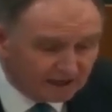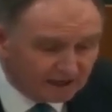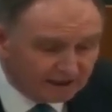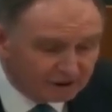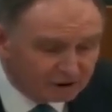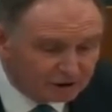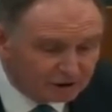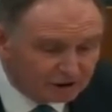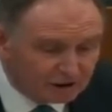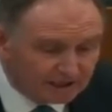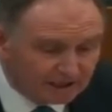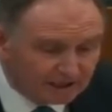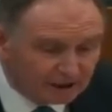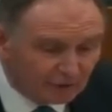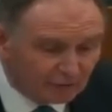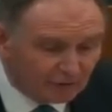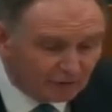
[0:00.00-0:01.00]
with the
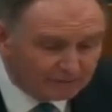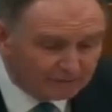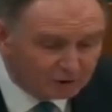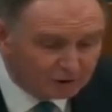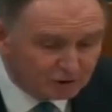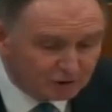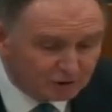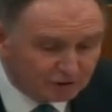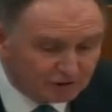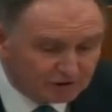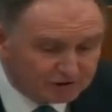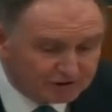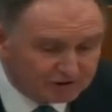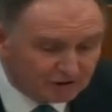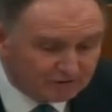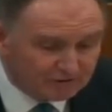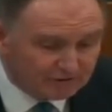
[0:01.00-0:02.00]
allegedly
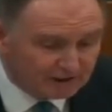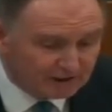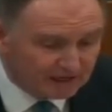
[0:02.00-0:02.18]
corrupt juror